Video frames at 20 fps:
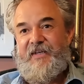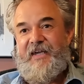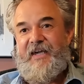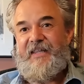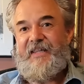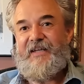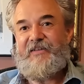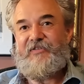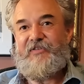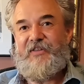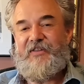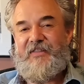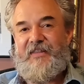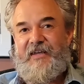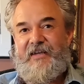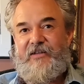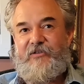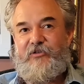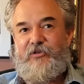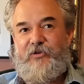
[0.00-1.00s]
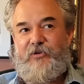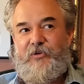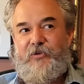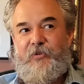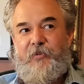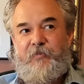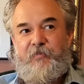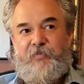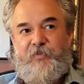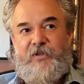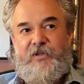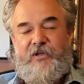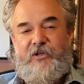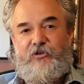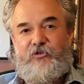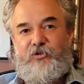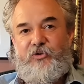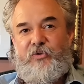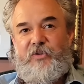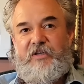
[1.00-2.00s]
And that's the thing too.
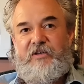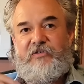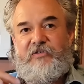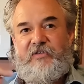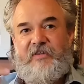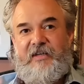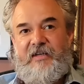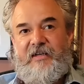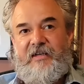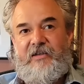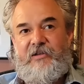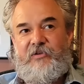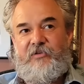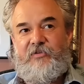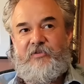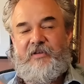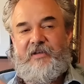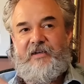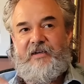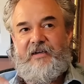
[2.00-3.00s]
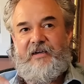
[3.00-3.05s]
You do these things,